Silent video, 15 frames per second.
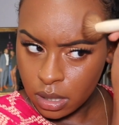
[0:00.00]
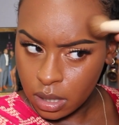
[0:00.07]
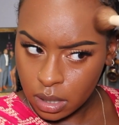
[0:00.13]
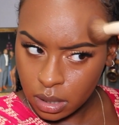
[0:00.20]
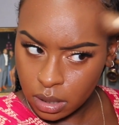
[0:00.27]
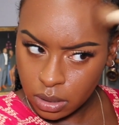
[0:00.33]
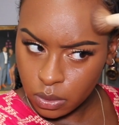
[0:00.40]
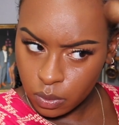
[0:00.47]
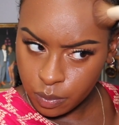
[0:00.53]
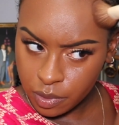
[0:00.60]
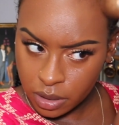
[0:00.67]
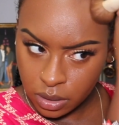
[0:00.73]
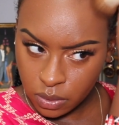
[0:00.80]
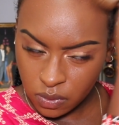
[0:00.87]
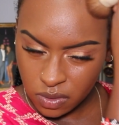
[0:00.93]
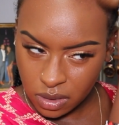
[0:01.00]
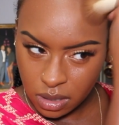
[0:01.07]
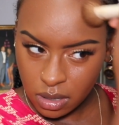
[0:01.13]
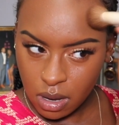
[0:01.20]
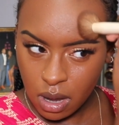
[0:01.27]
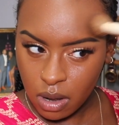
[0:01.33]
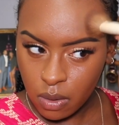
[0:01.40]
A little bit goes a
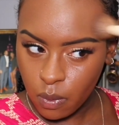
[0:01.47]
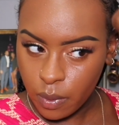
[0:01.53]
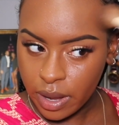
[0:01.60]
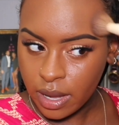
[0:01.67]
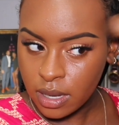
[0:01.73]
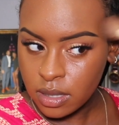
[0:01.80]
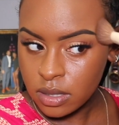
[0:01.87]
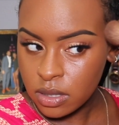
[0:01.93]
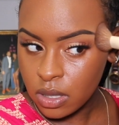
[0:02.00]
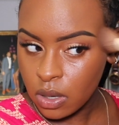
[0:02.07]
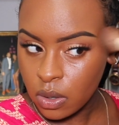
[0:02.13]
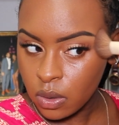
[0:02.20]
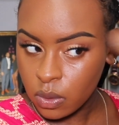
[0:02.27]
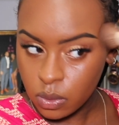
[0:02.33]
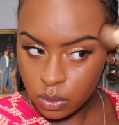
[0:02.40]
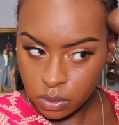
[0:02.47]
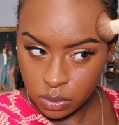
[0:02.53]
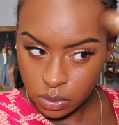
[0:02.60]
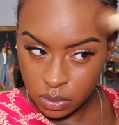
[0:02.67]
long way, so